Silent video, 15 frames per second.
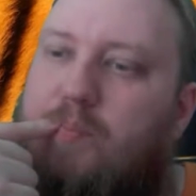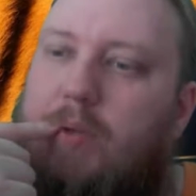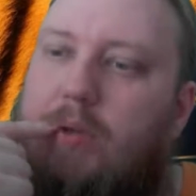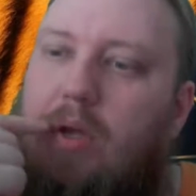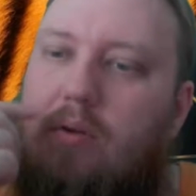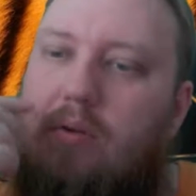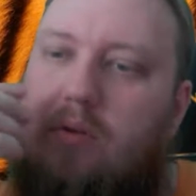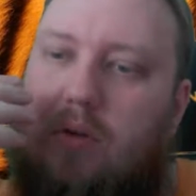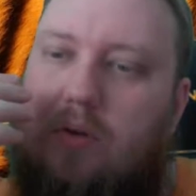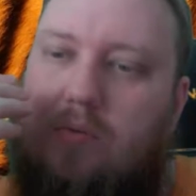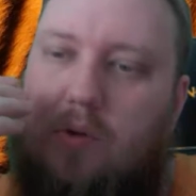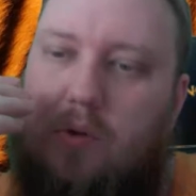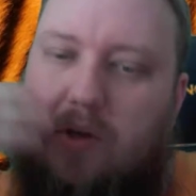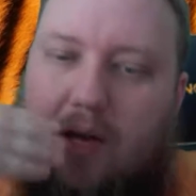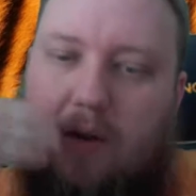
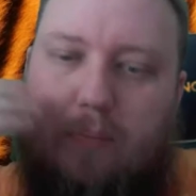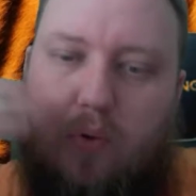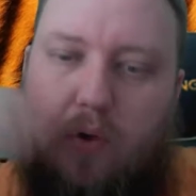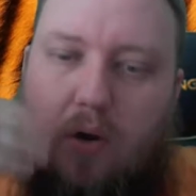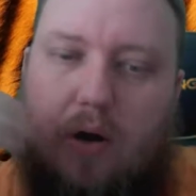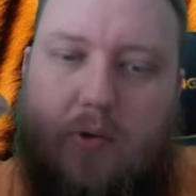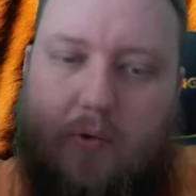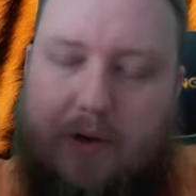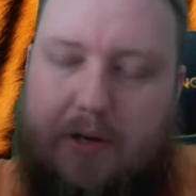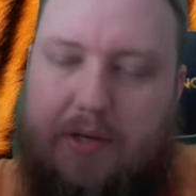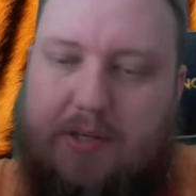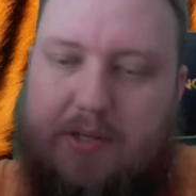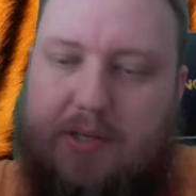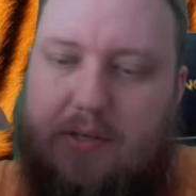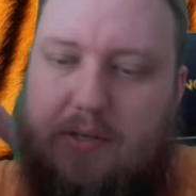you get
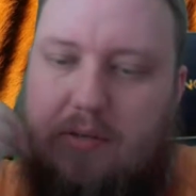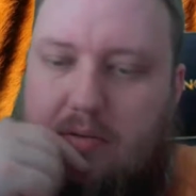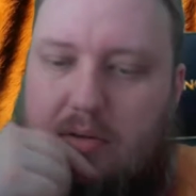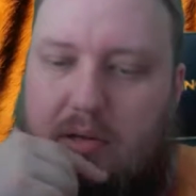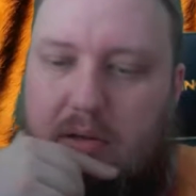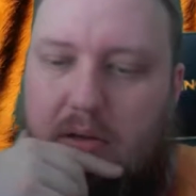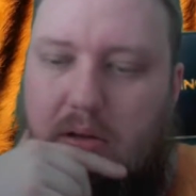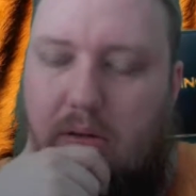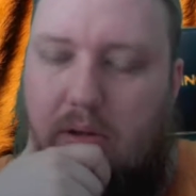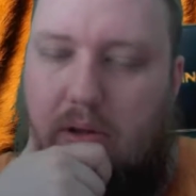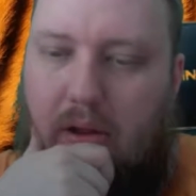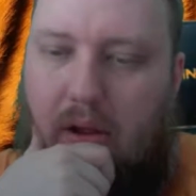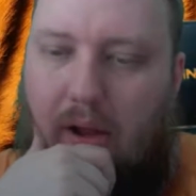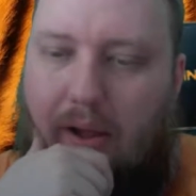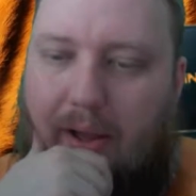progress,
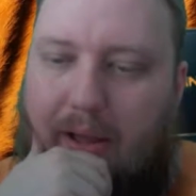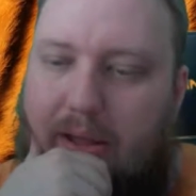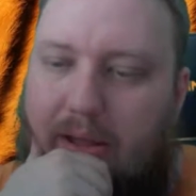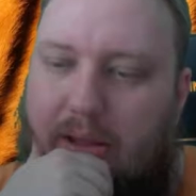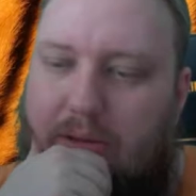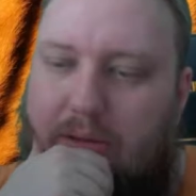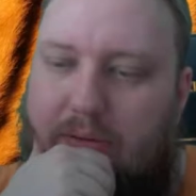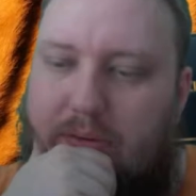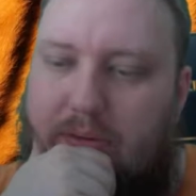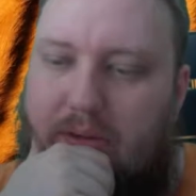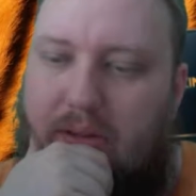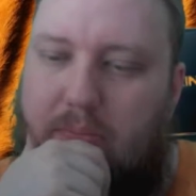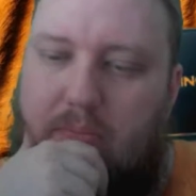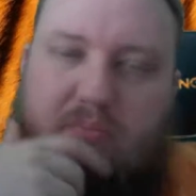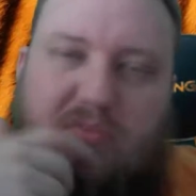
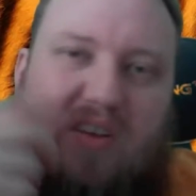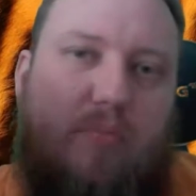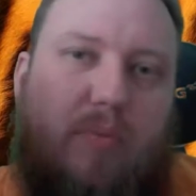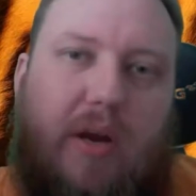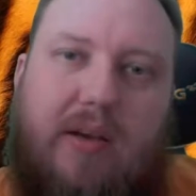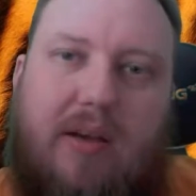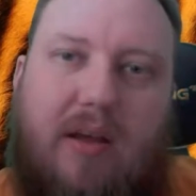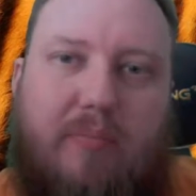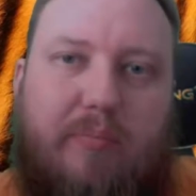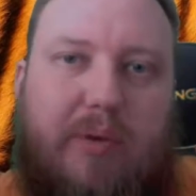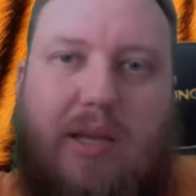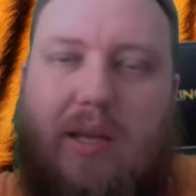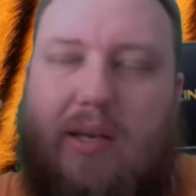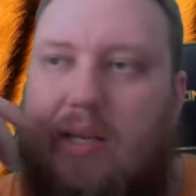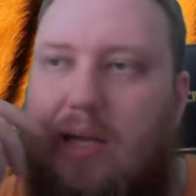and there might not
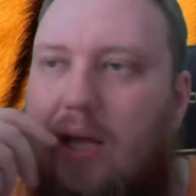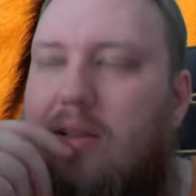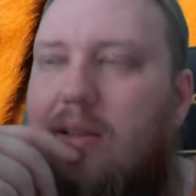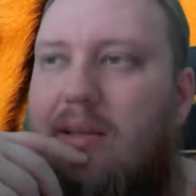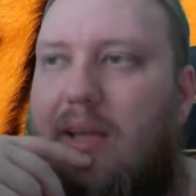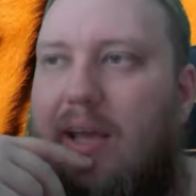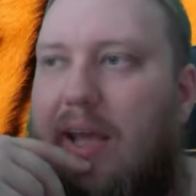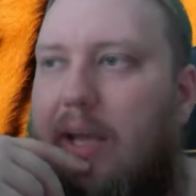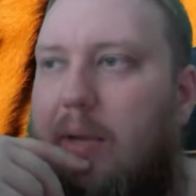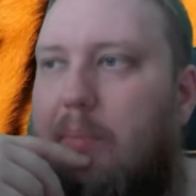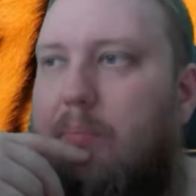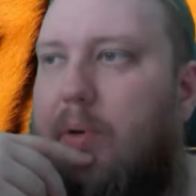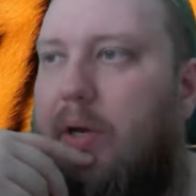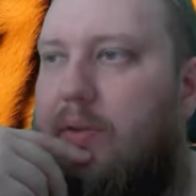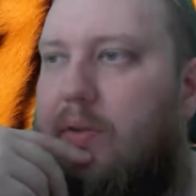be any end
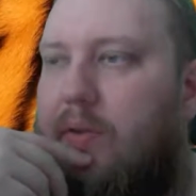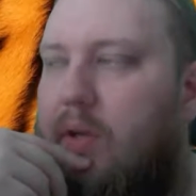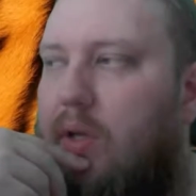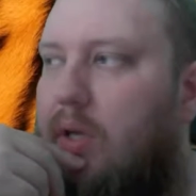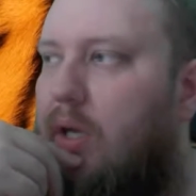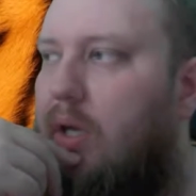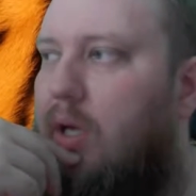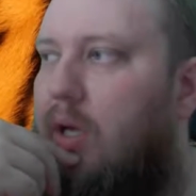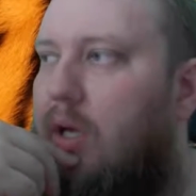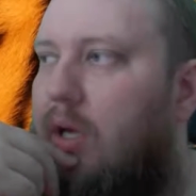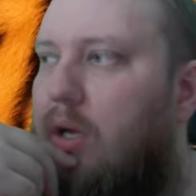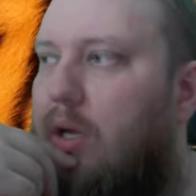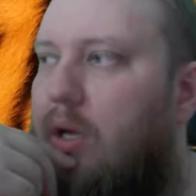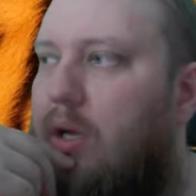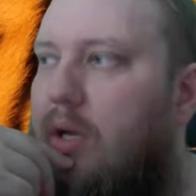game, but
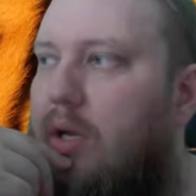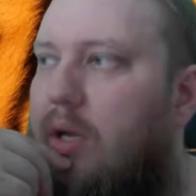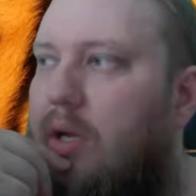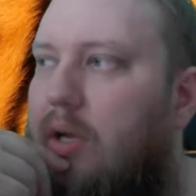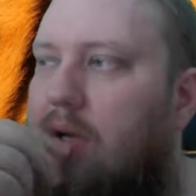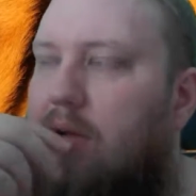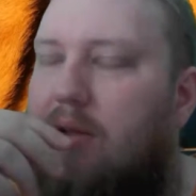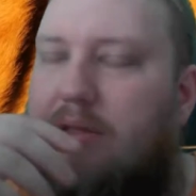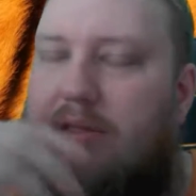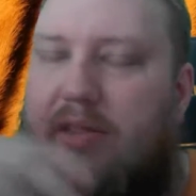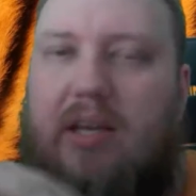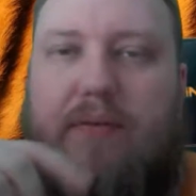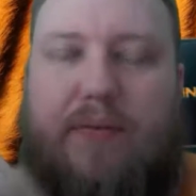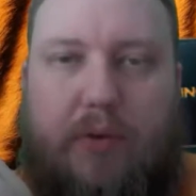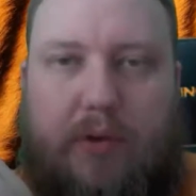
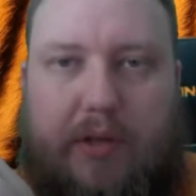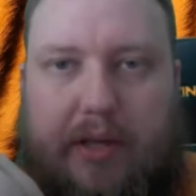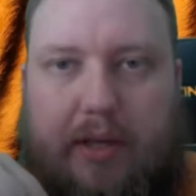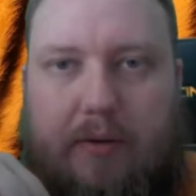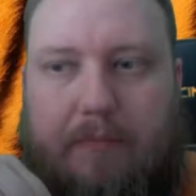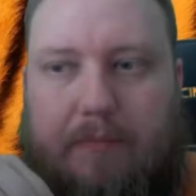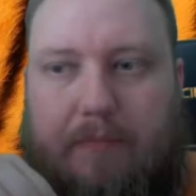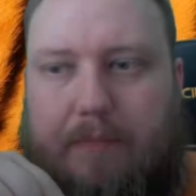thankfully,